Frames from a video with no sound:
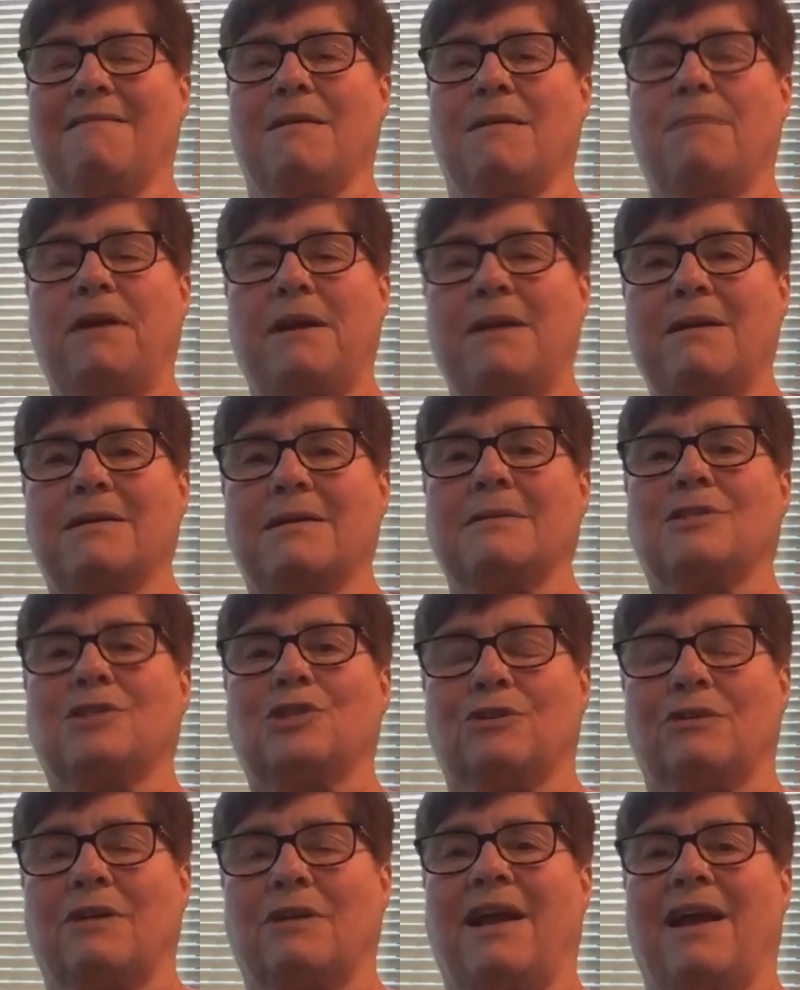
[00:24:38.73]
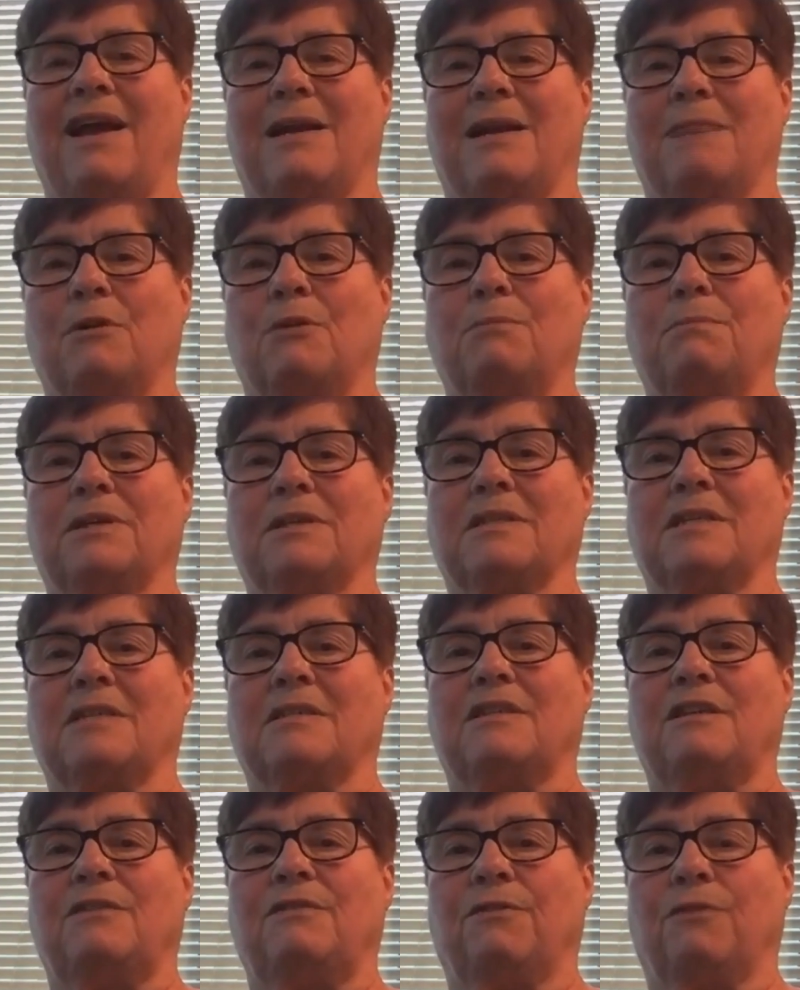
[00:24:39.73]
the big concern I had about Bill
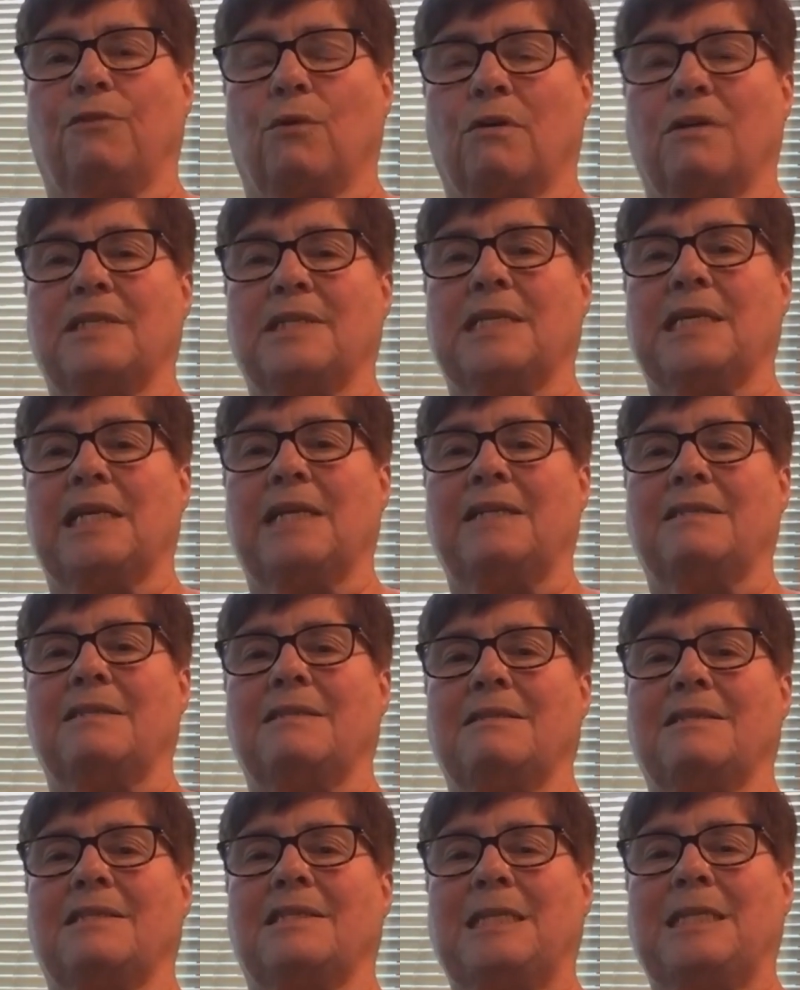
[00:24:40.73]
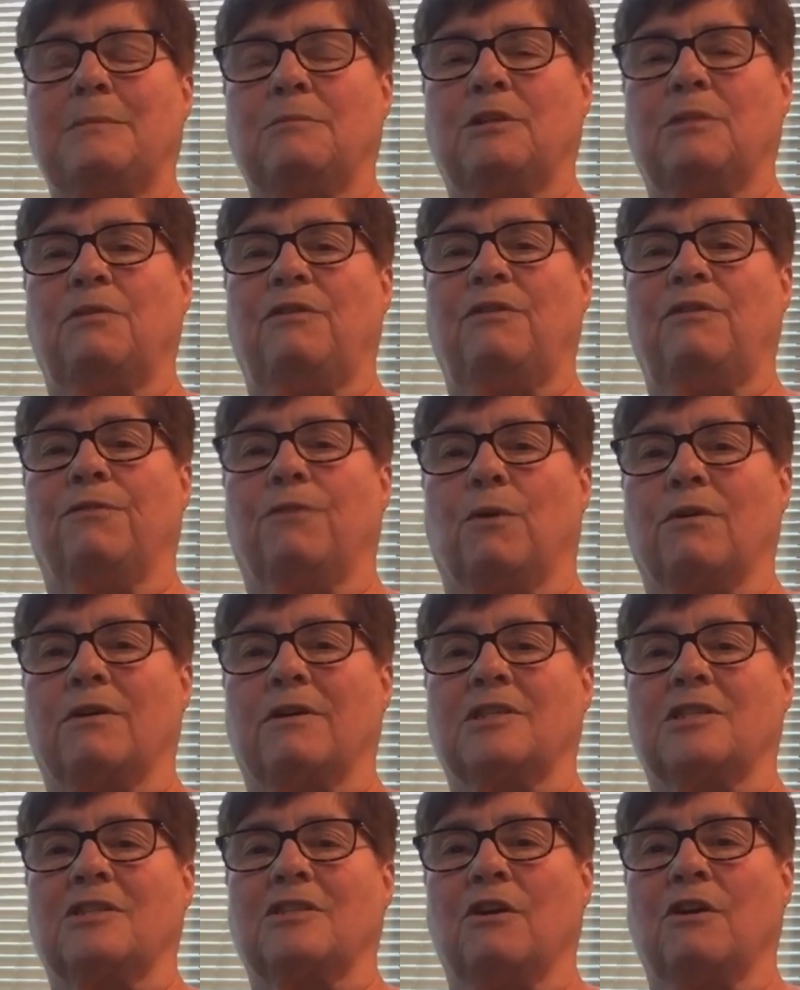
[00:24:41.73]
64, is that it seemed to be
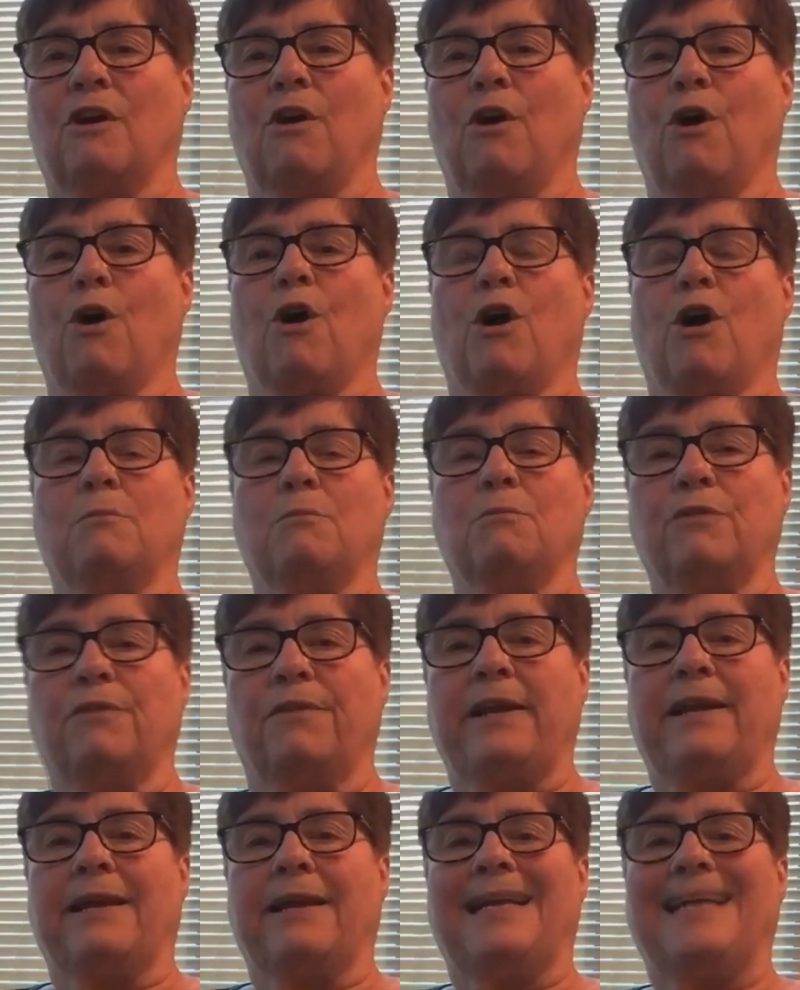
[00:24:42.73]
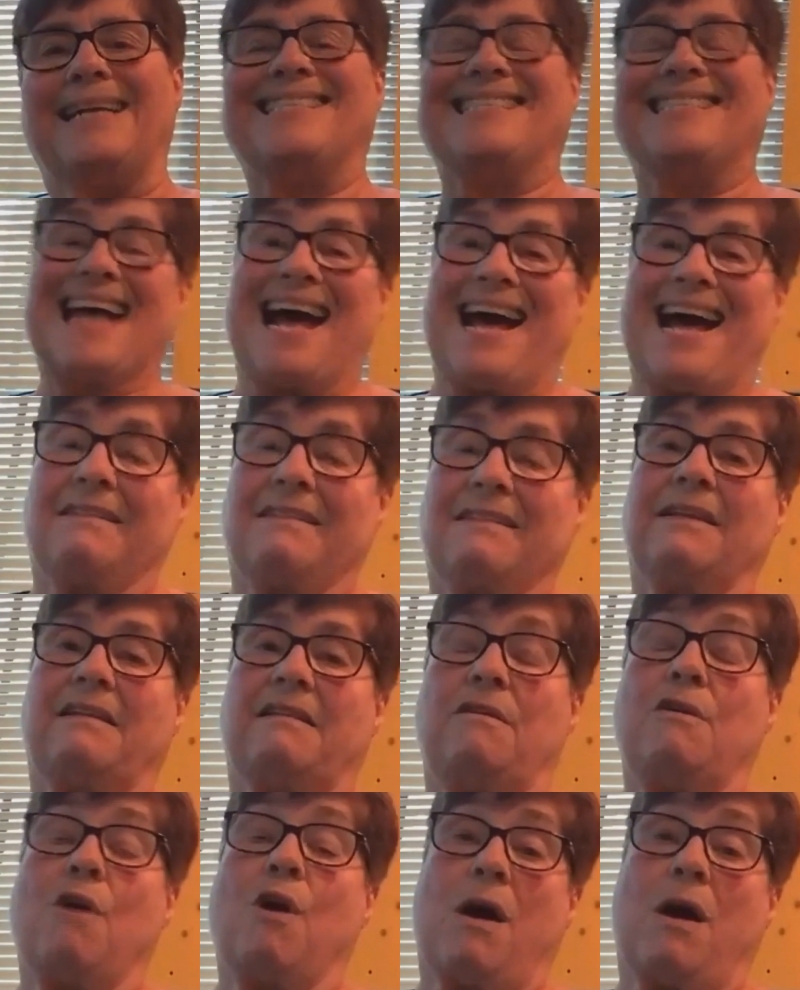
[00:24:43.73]
focused on moving in
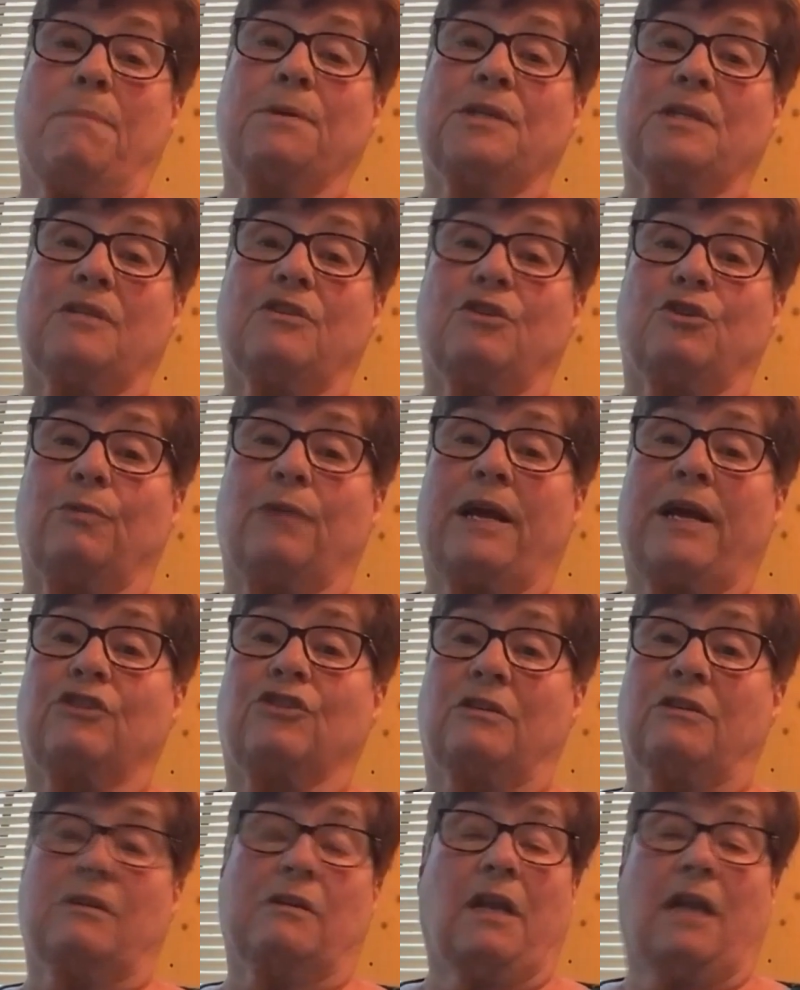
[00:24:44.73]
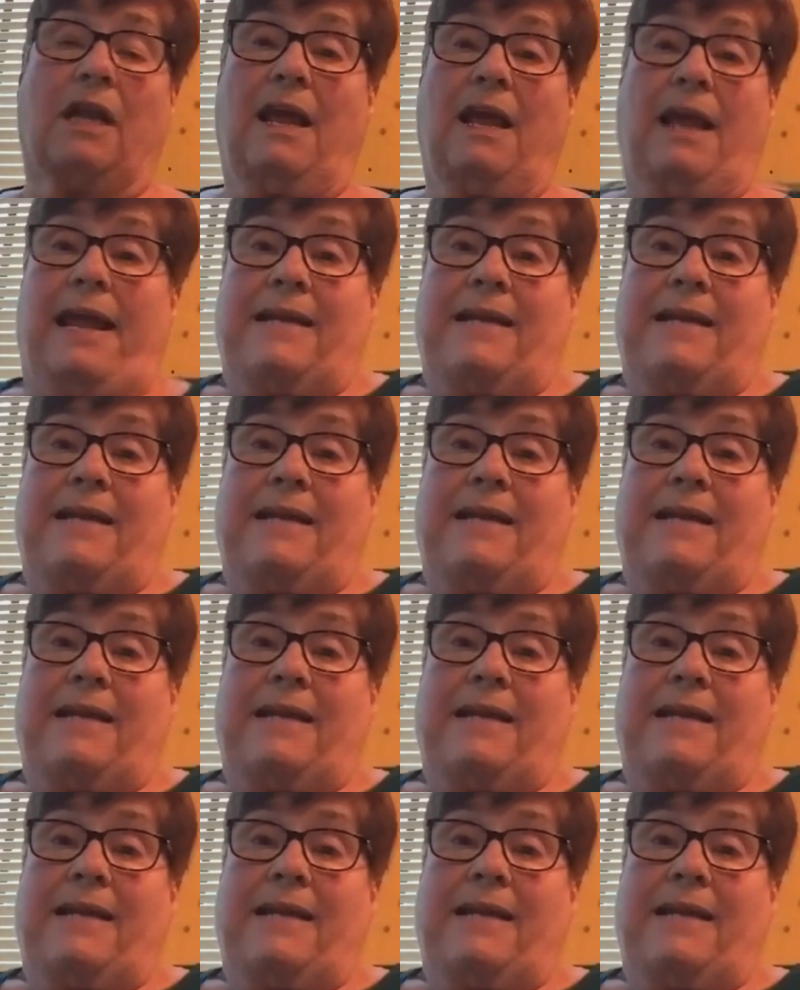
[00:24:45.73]
exactly the opposite direction.